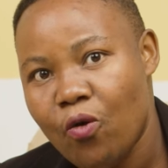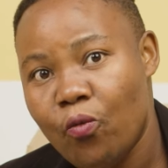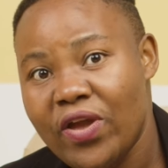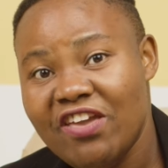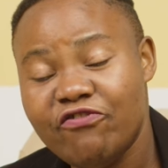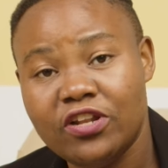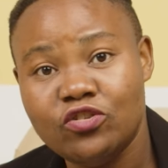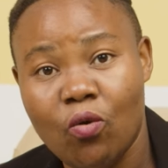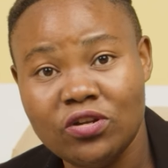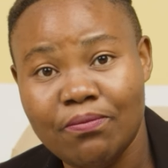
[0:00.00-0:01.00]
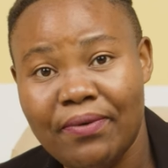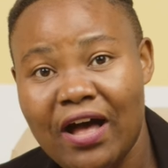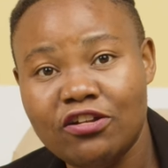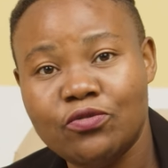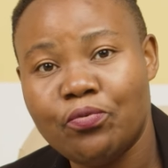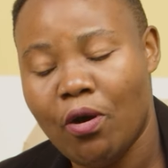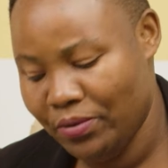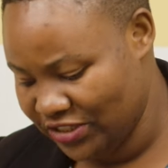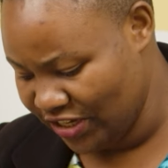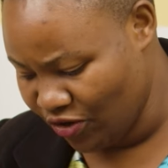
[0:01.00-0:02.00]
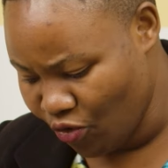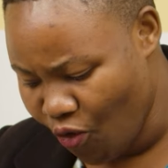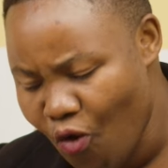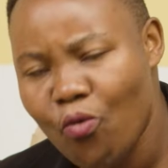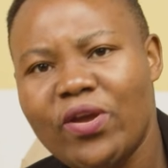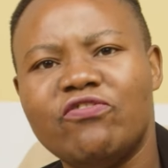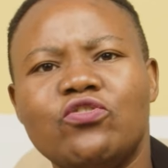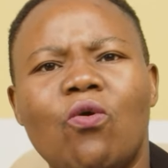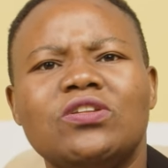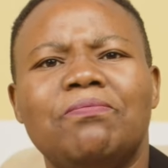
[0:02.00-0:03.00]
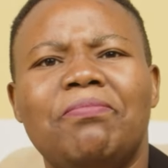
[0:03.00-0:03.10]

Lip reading: We've talked about property law. We've talked